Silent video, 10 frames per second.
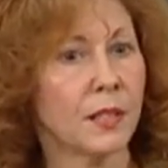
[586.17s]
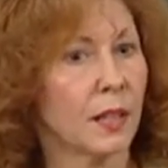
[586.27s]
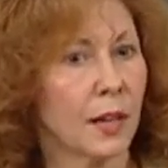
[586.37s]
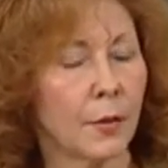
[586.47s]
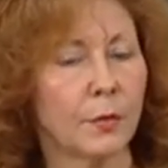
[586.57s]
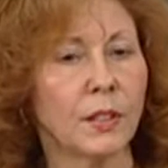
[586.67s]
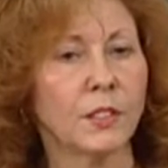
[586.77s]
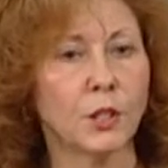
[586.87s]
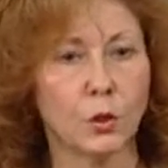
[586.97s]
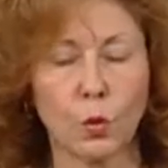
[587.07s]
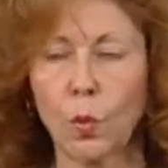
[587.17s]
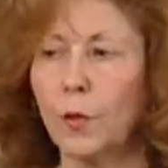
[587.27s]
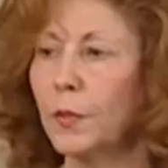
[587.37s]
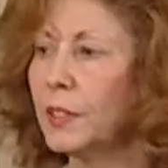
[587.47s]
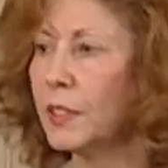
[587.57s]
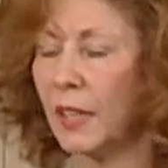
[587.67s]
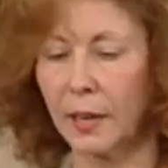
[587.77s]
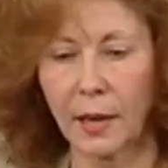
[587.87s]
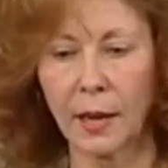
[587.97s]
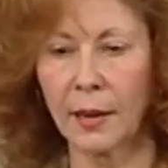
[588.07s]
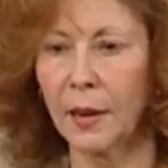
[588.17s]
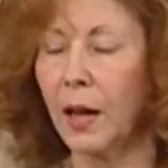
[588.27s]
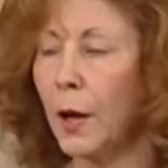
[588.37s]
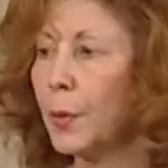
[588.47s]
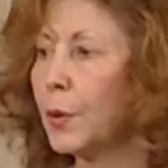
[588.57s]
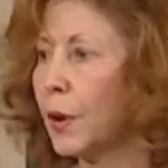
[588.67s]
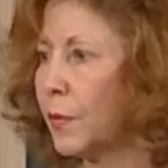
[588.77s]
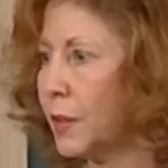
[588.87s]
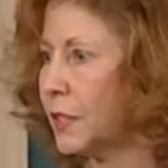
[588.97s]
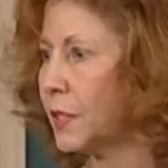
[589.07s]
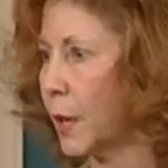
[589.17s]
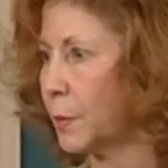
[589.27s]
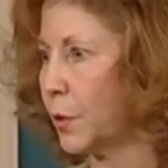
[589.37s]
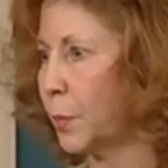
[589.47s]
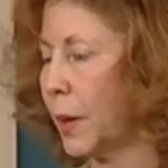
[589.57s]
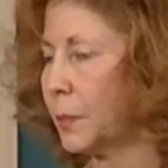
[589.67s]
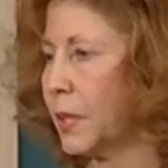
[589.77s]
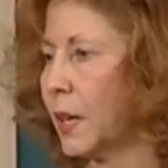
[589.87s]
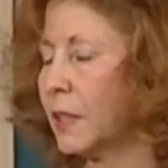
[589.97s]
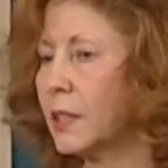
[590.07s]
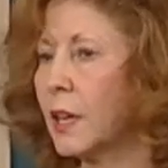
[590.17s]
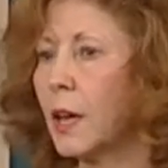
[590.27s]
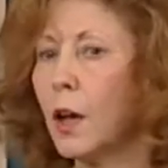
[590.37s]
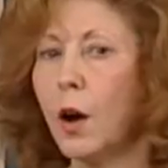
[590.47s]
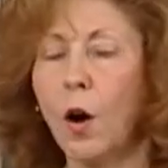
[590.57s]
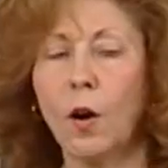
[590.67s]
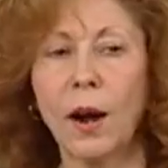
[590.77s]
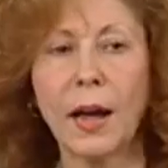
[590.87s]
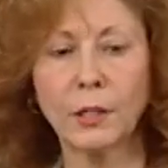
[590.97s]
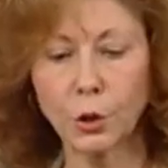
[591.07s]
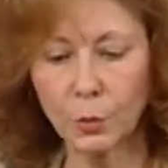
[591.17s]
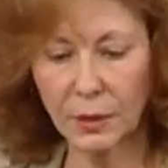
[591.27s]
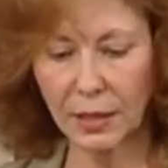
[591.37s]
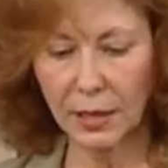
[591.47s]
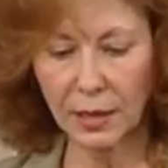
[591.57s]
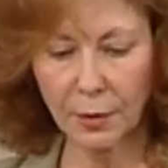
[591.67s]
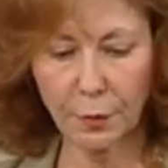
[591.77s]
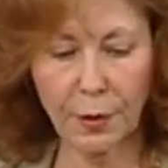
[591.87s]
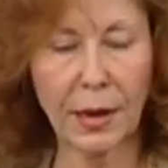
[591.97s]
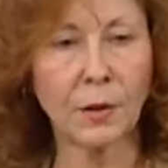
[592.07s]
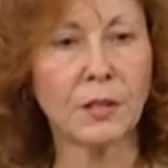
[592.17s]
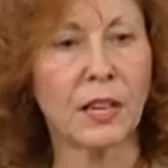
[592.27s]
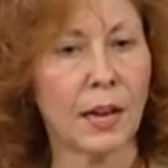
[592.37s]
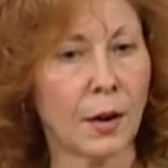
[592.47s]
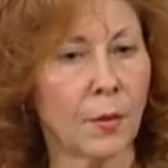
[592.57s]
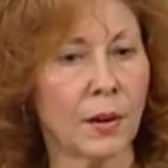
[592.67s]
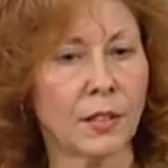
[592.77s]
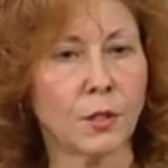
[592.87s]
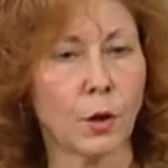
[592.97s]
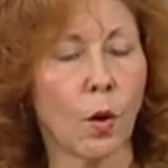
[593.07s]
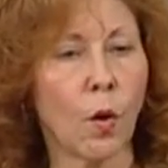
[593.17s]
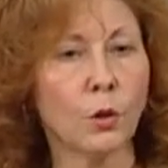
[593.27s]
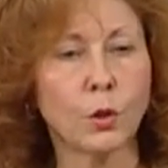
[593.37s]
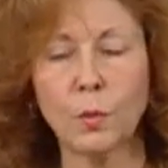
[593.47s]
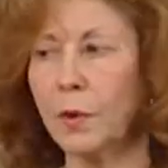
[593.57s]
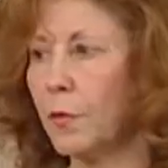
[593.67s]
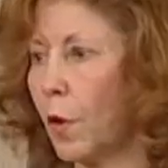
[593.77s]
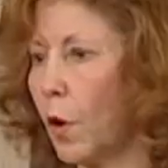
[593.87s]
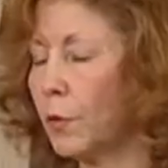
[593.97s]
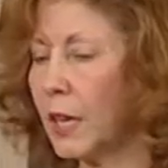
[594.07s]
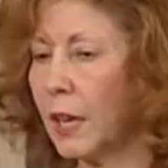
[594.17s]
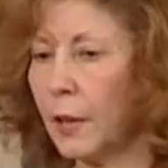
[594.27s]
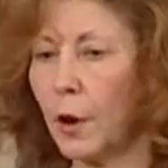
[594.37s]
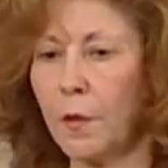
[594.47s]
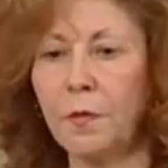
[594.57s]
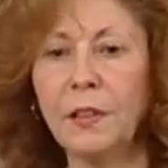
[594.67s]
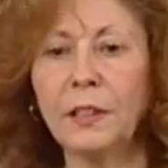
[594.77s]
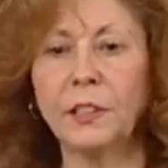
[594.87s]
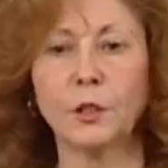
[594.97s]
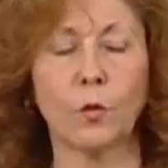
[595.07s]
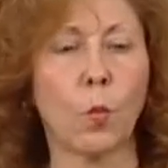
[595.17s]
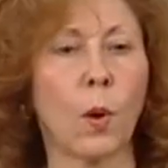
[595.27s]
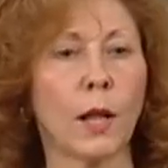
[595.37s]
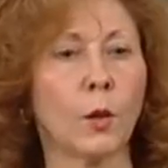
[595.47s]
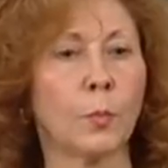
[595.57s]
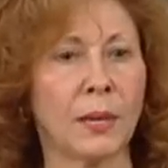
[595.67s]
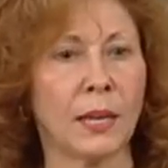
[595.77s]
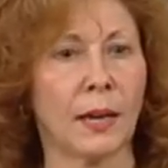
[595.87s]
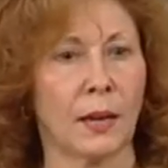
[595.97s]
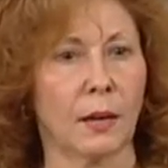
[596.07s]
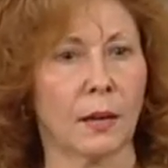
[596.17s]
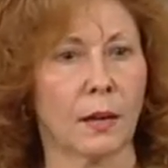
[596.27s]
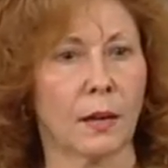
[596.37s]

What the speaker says: enkephalins, endorphins, and other of these types of peptides, are actually found in areas that are also involved in our feelings of well-being.